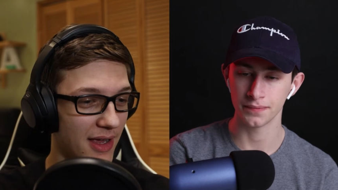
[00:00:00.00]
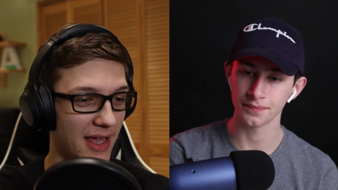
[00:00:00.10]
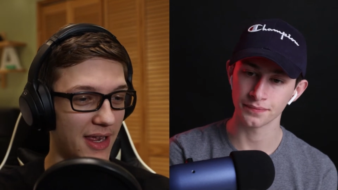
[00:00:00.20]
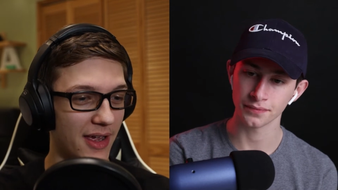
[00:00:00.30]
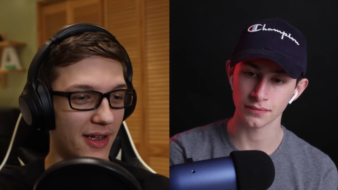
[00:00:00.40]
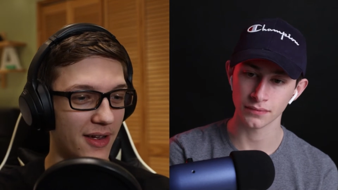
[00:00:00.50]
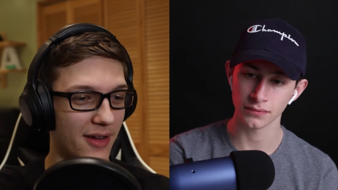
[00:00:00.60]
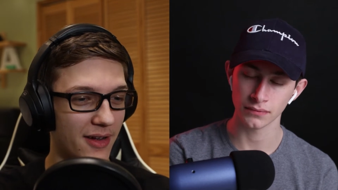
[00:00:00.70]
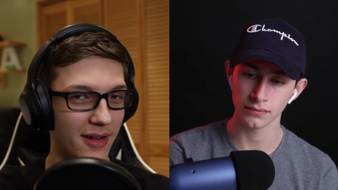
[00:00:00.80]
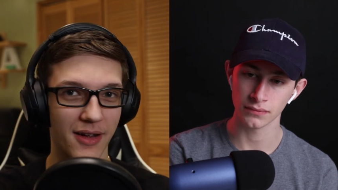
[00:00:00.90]
Speaker 1: getting
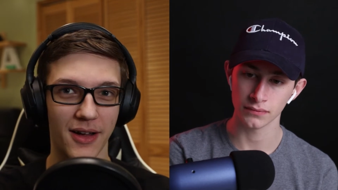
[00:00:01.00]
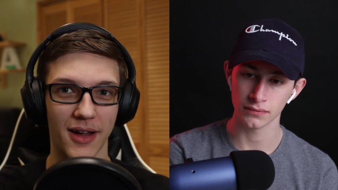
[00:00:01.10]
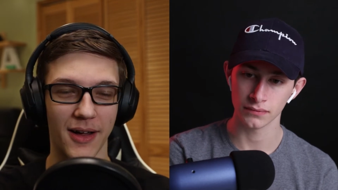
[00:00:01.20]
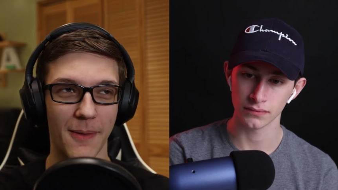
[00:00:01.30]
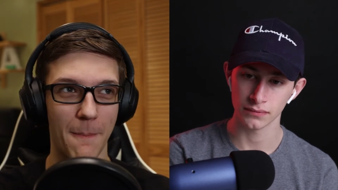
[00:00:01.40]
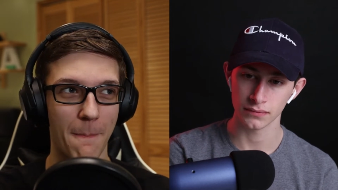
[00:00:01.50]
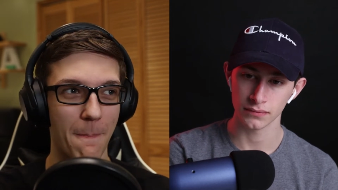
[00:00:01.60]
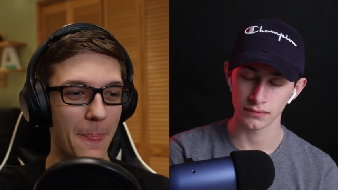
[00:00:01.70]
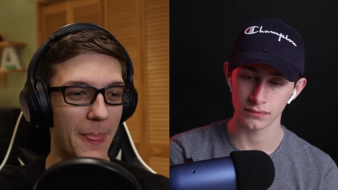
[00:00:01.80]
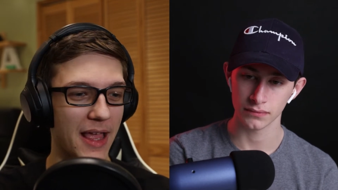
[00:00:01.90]

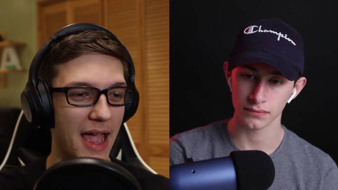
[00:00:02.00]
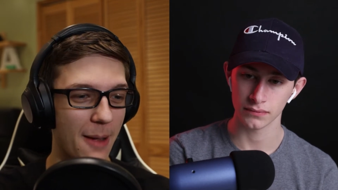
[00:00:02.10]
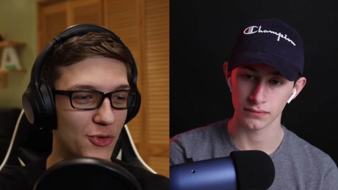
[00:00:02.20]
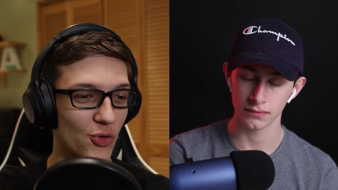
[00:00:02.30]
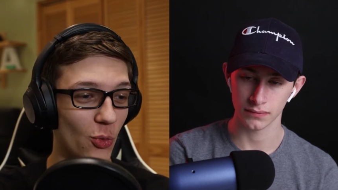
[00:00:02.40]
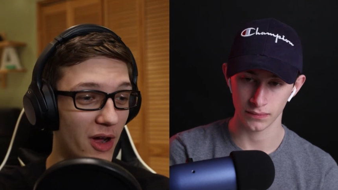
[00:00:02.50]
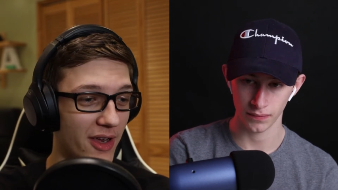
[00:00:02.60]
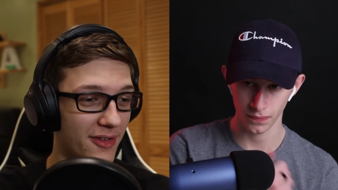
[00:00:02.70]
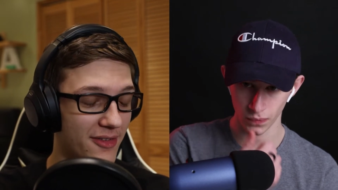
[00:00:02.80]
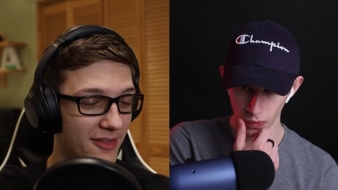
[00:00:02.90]
um, Capture
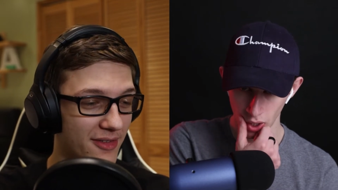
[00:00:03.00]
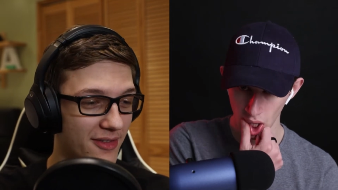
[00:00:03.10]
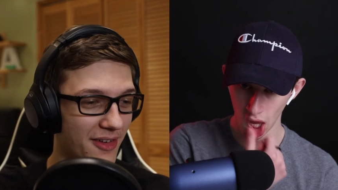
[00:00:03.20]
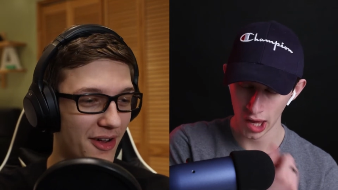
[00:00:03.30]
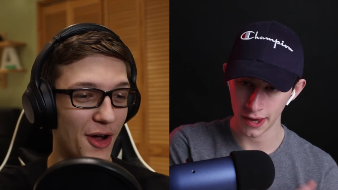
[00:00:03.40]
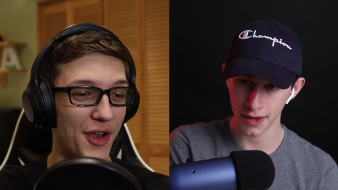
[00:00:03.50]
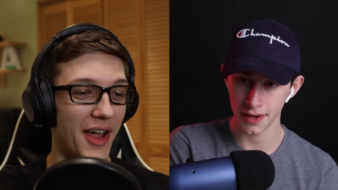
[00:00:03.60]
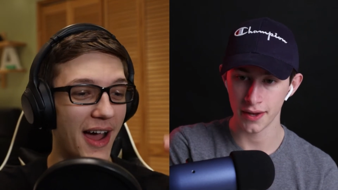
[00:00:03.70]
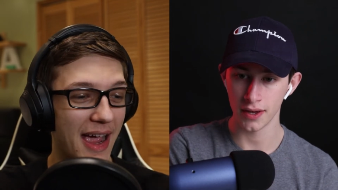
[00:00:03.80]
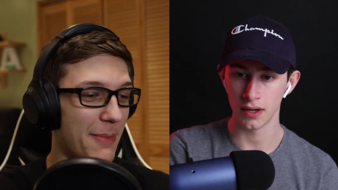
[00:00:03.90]
One on
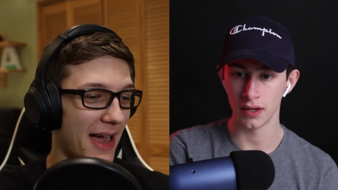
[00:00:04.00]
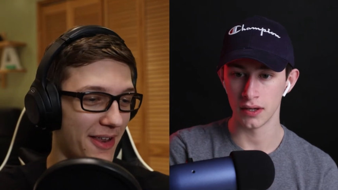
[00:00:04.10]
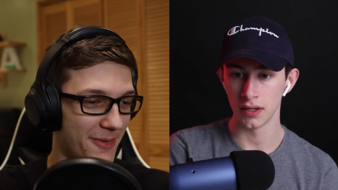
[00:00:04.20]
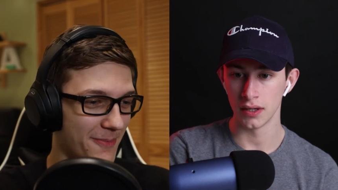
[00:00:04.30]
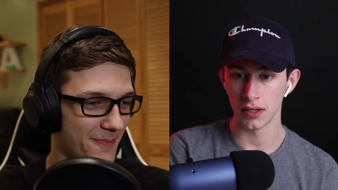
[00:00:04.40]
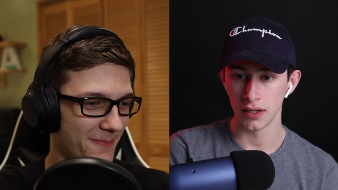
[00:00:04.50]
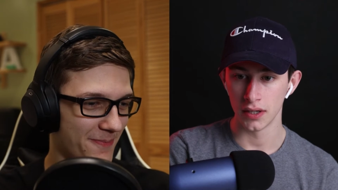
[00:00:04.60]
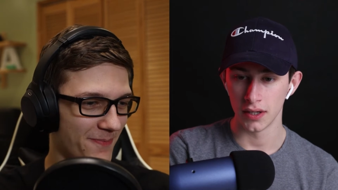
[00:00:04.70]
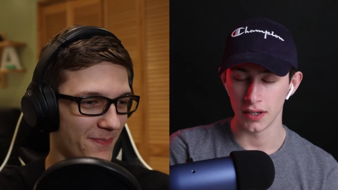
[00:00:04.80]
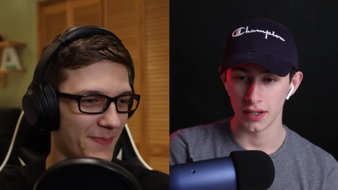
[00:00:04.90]
iPad.
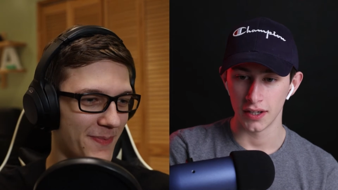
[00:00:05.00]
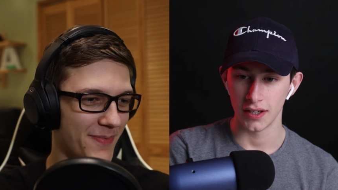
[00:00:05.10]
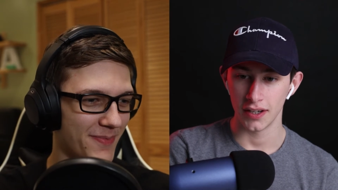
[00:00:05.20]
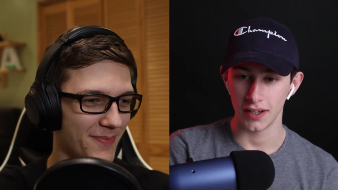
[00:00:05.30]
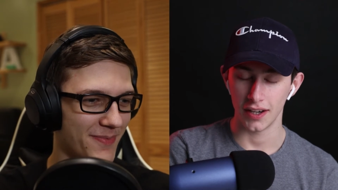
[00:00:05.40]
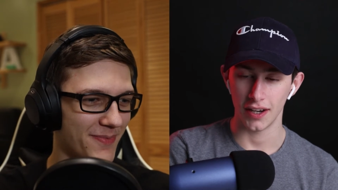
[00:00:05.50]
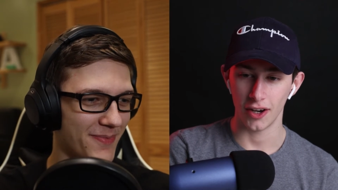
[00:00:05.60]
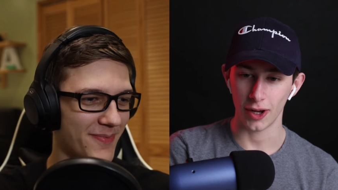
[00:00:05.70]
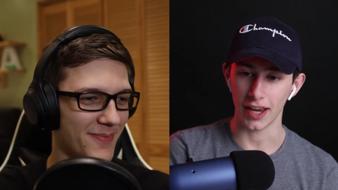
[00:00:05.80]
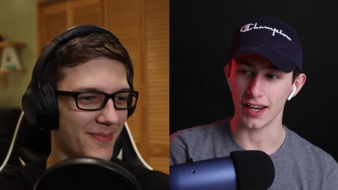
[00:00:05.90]

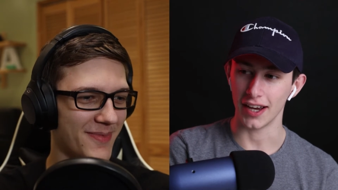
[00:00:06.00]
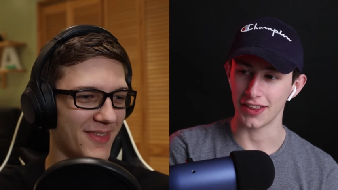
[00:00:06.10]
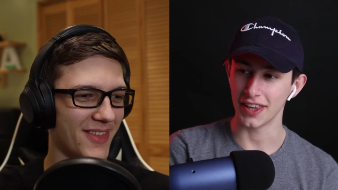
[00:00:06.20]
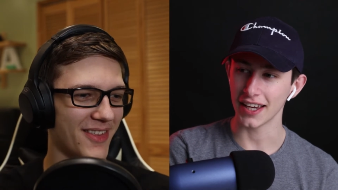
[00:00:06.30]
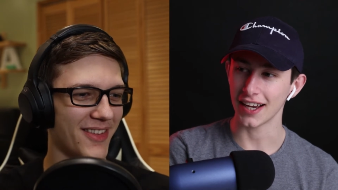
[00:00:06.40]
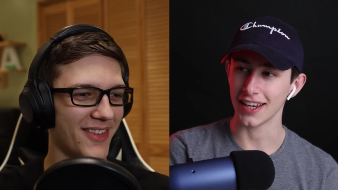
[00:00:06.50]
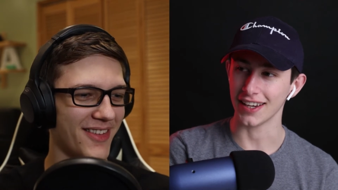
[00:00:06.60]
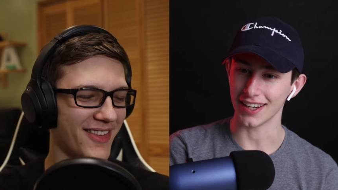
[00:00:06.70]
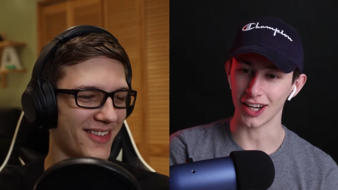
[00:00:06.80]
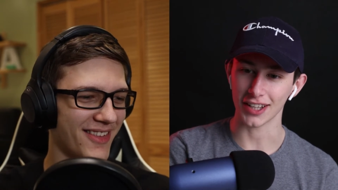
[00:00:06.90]
Speaker 2: Okay, I think
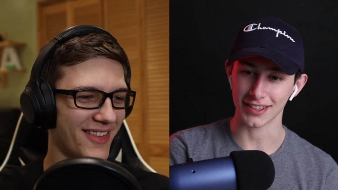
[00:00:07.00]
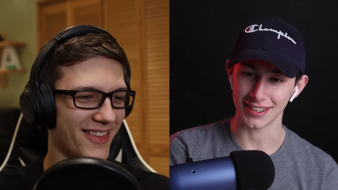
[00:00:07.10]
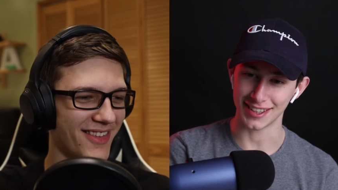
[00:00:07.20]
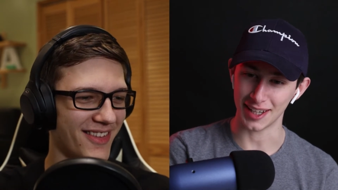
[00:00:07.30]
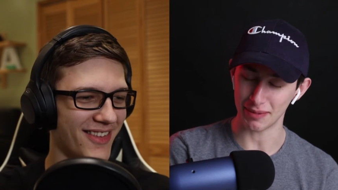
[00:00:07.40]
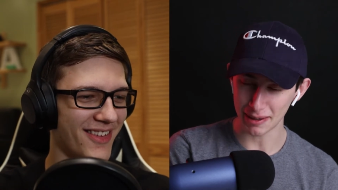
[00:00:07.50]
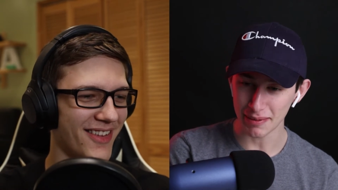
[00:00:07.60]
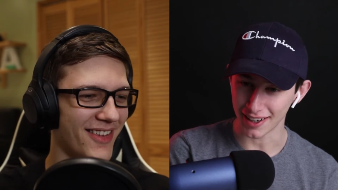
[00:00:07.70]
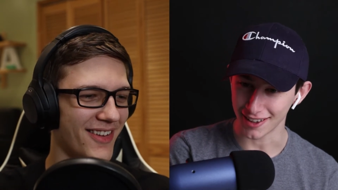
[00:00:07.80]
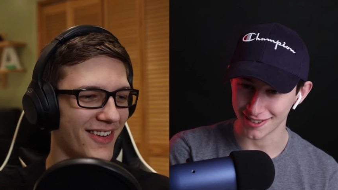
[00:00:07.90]
I got the same
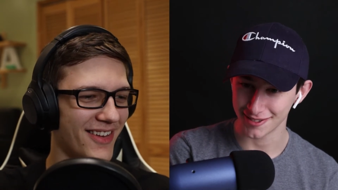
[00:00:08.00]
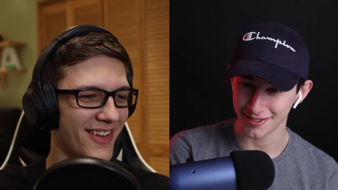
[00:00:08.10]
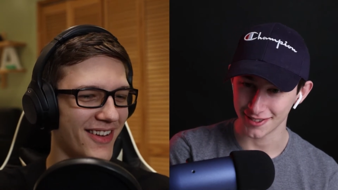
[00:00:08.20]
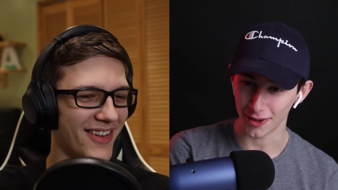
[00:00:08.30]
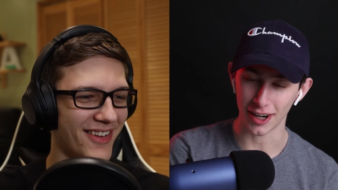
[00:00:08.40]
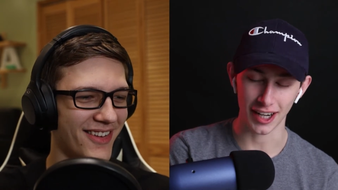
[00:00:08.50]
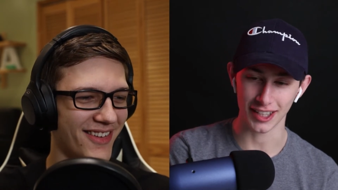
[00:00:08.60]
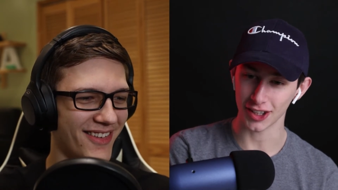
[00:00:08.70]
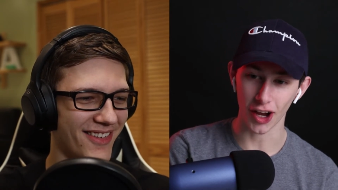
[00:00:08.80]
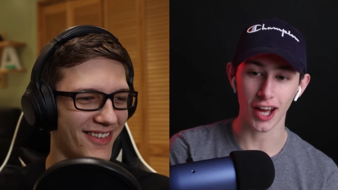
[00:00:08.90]
email or I
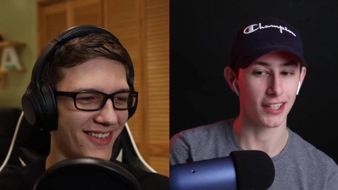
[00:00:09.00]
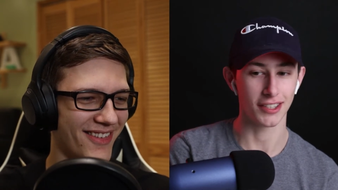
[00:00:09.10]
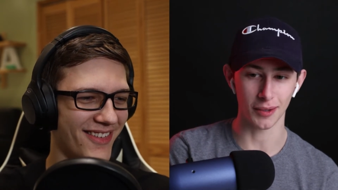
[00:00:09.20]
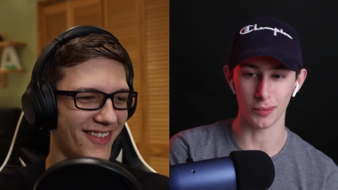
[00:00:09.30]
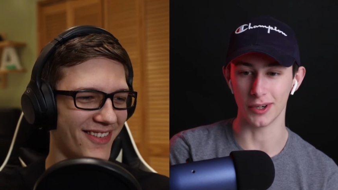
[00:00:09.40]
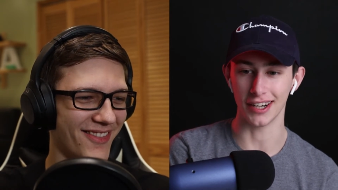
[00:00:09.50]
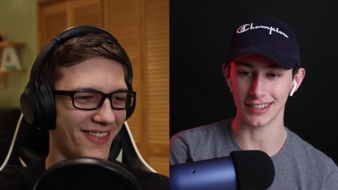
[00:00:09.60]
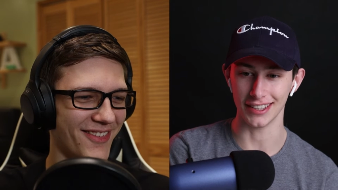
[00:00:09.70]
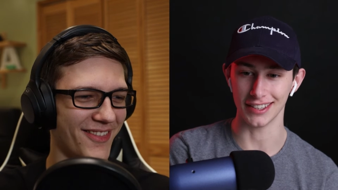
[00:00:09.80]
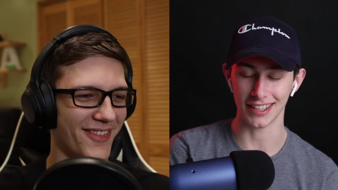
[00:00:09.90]
saw it somewhere
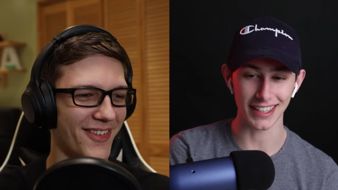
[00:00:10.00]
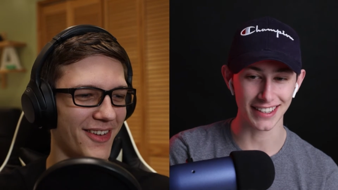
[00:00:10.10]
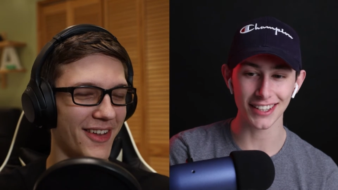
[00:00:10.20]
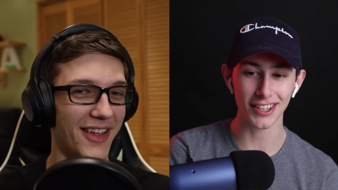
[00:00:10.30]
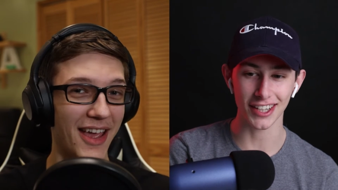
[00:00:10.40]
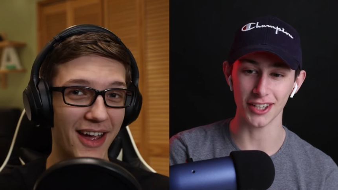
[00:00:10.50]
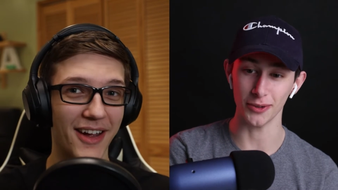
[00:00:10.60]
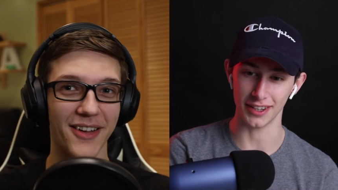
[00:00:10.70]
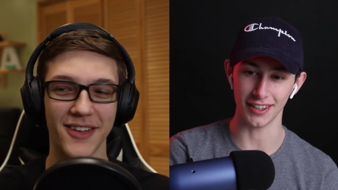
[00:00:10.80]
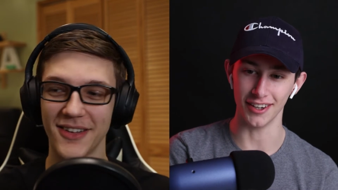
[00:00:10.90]
at least. I didn't look yeah.
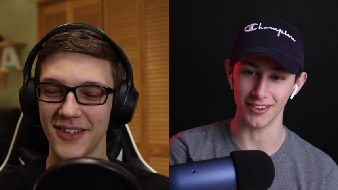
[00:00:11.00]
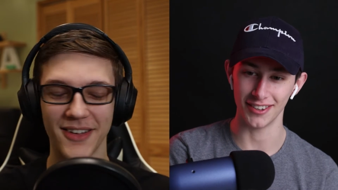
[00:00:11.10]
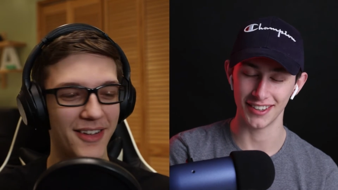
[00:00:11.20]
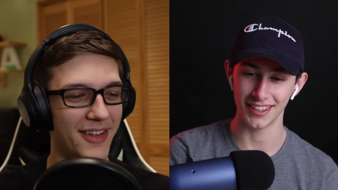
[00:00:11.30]
into it
Speaker 1: though.